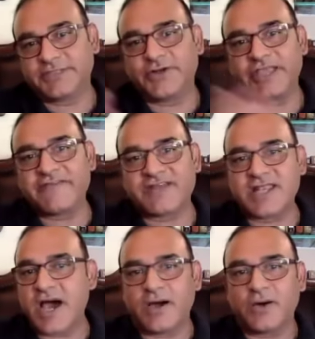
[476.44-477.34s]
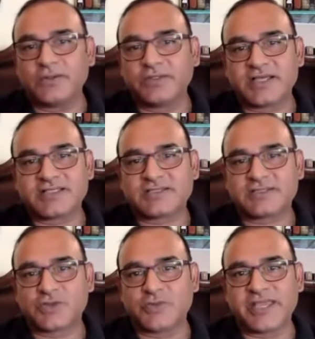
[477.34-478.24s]
even now there are
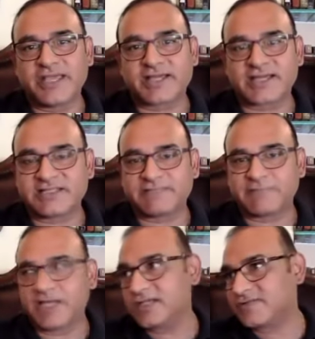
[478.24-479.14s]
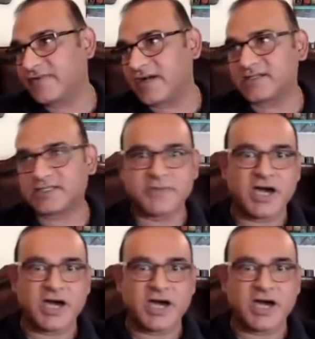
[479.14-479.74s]
so many aggressive players. Fakhar Zaman